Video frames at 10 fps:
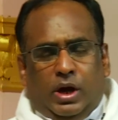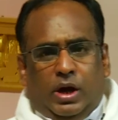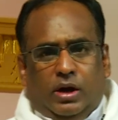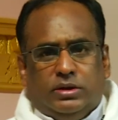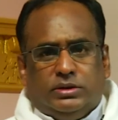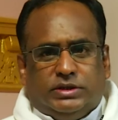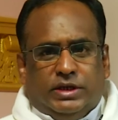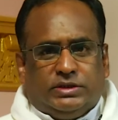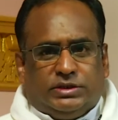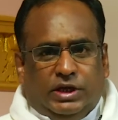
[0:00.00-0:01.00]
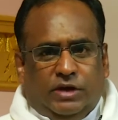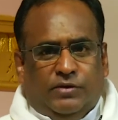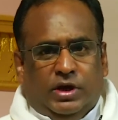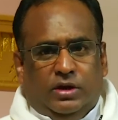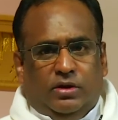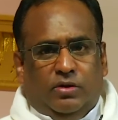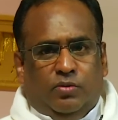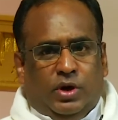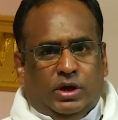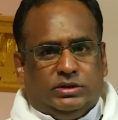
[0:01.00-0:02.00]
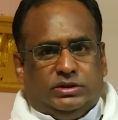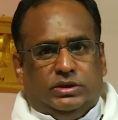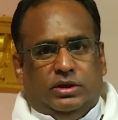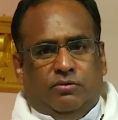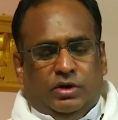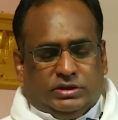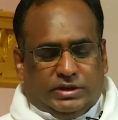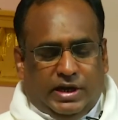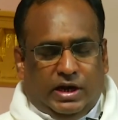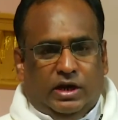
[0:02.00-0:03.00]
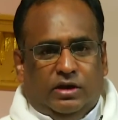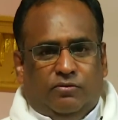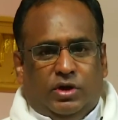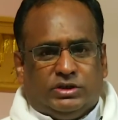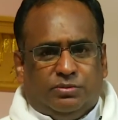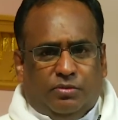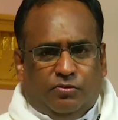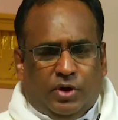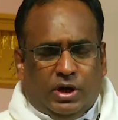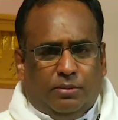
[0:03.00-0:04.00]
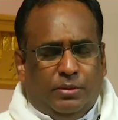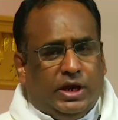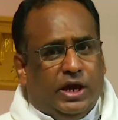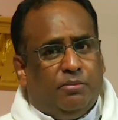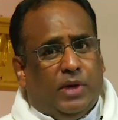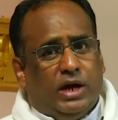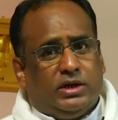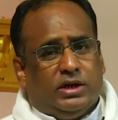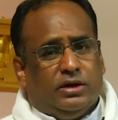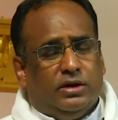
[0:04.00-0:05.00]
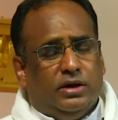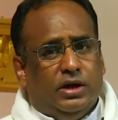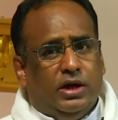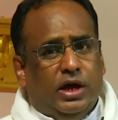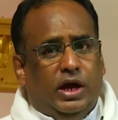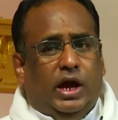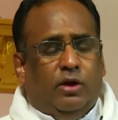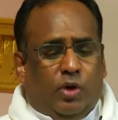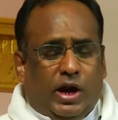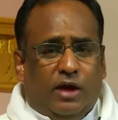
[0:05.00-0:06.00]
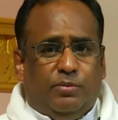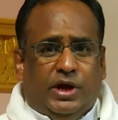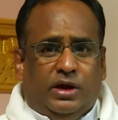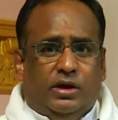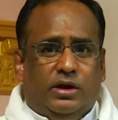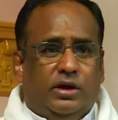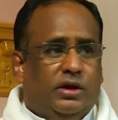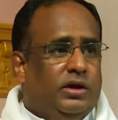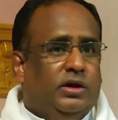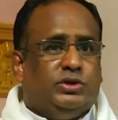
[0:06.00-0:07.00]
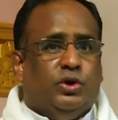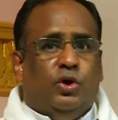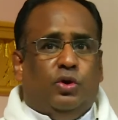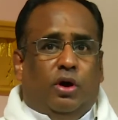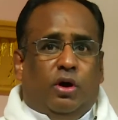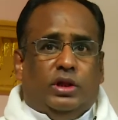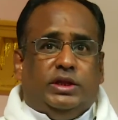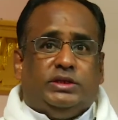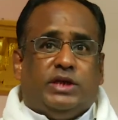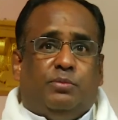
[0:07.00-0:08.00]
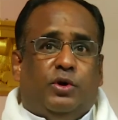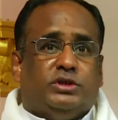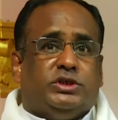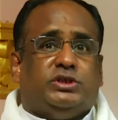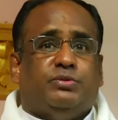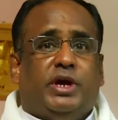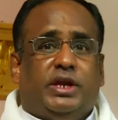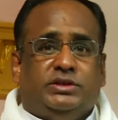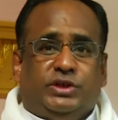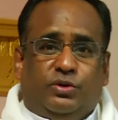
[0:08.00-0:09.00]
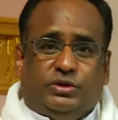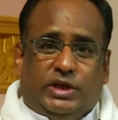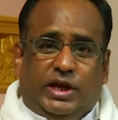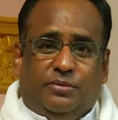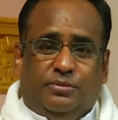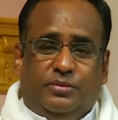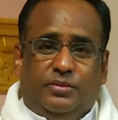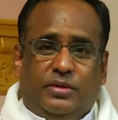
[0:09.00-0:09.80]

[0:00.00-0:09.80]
uh, St. Stephen was, was killed, was, became martyr. And what happened? So all these apostles were in Jerusalem.